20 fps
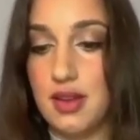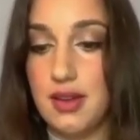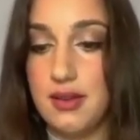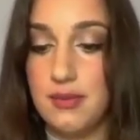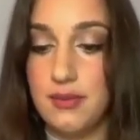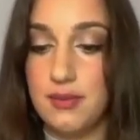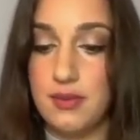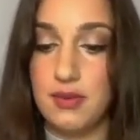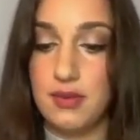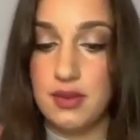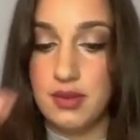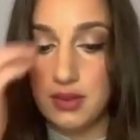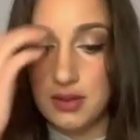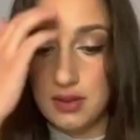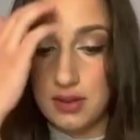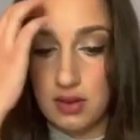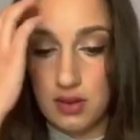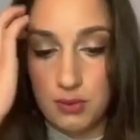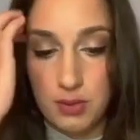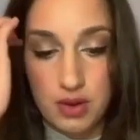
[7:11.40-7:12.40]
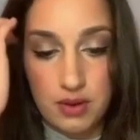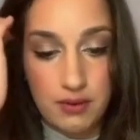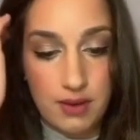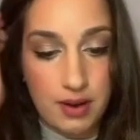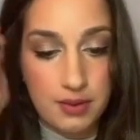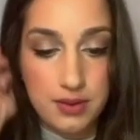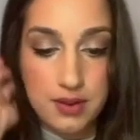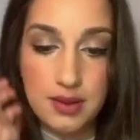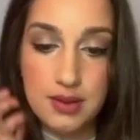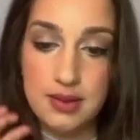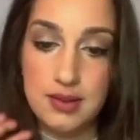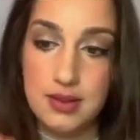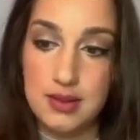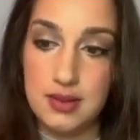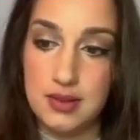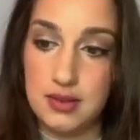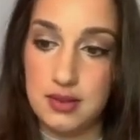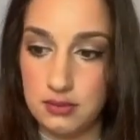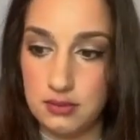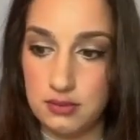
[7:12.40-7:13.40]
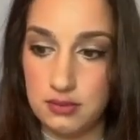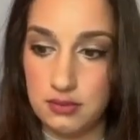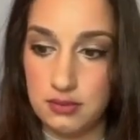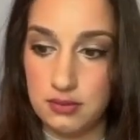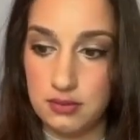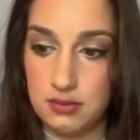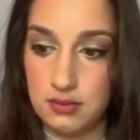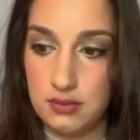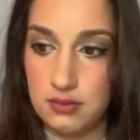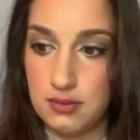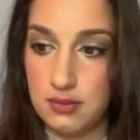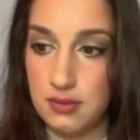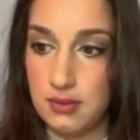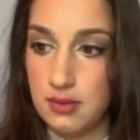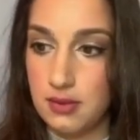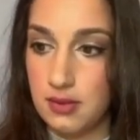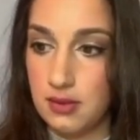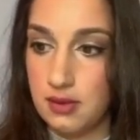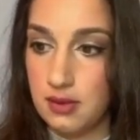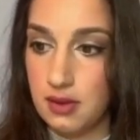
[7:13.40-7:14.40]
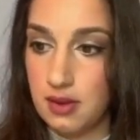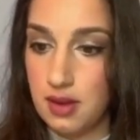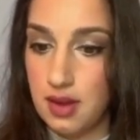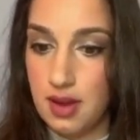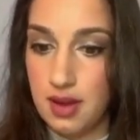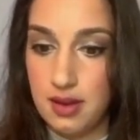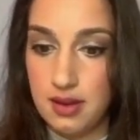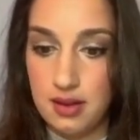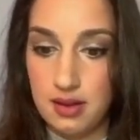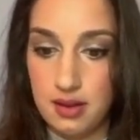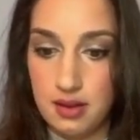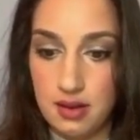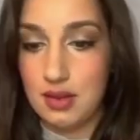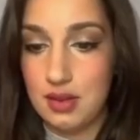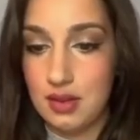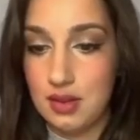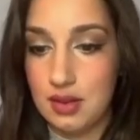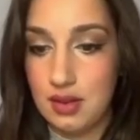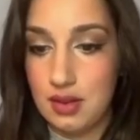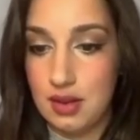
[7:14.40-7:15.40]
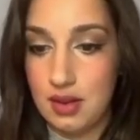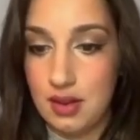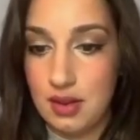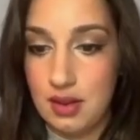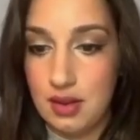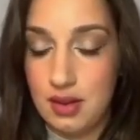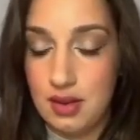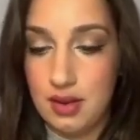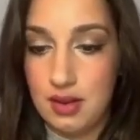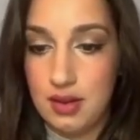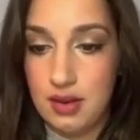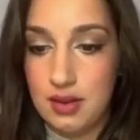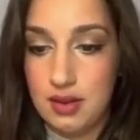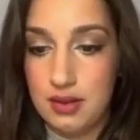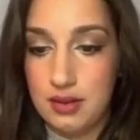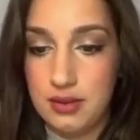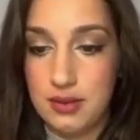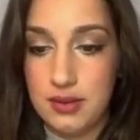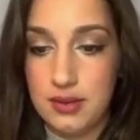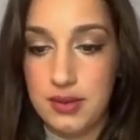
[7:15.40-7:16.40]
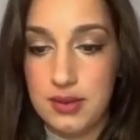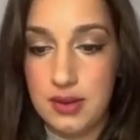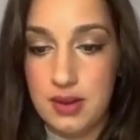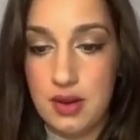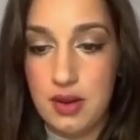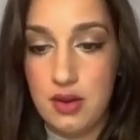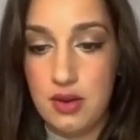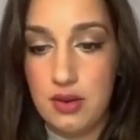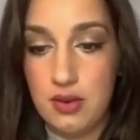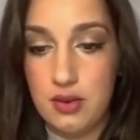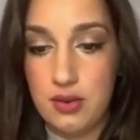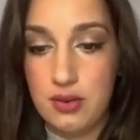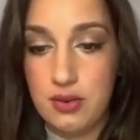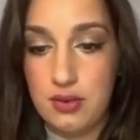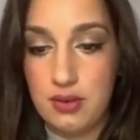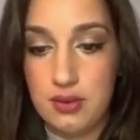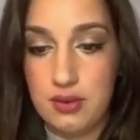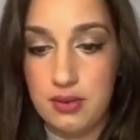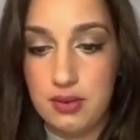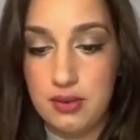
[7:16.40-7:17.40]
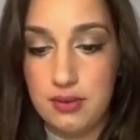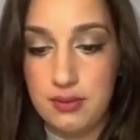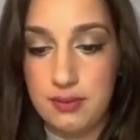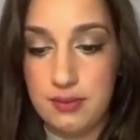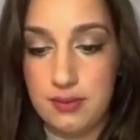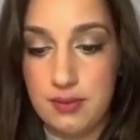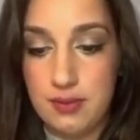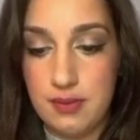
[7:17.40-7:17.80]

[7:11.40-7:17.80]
Okay, so I'm going to run this. Okay, so whoa.